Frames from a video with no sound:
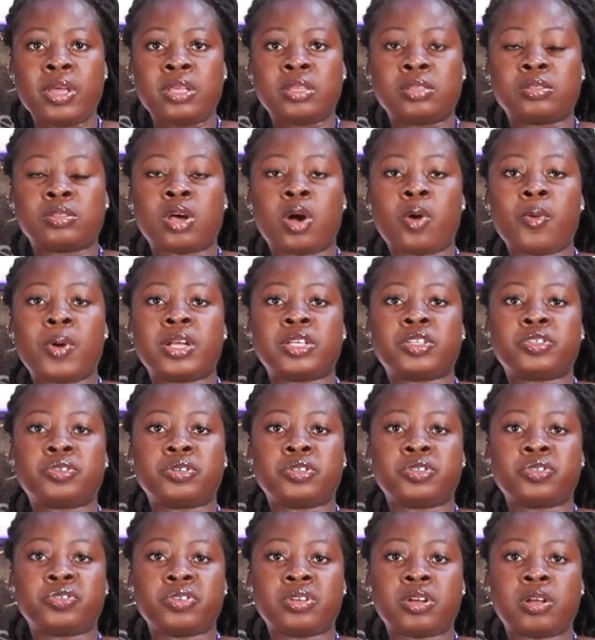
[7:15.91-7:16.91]
So we're
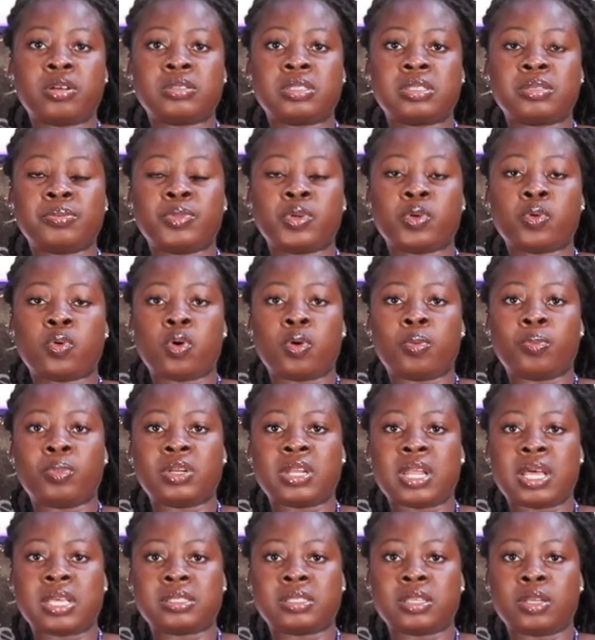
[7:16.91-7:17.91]
treating on to me
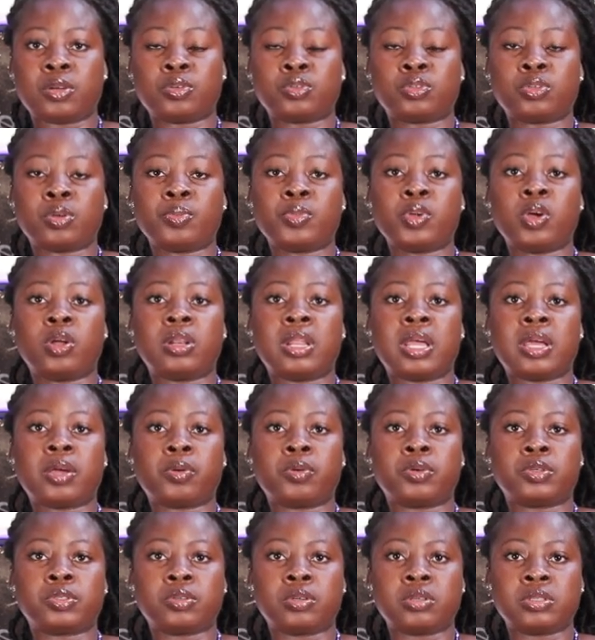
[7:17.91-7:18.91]
common as and also me online
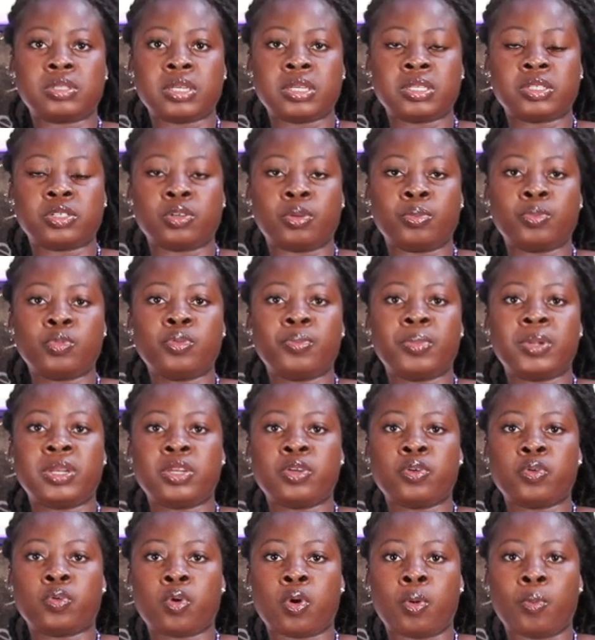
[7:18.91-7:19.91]
consultation,
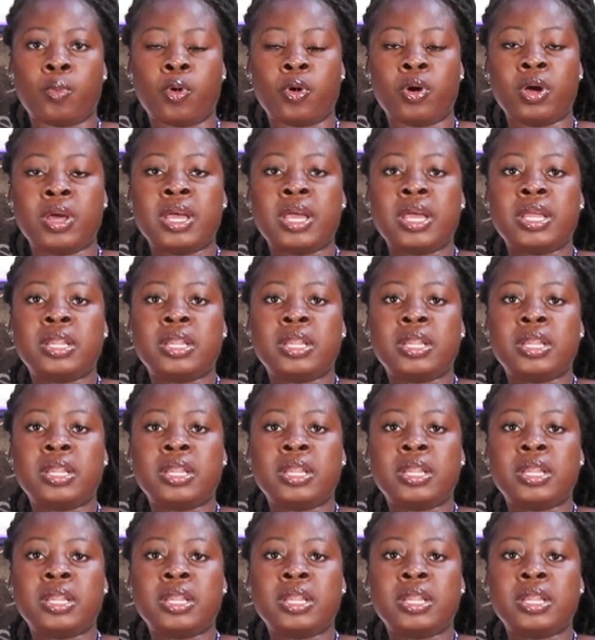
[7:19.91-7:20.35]
nobody in common.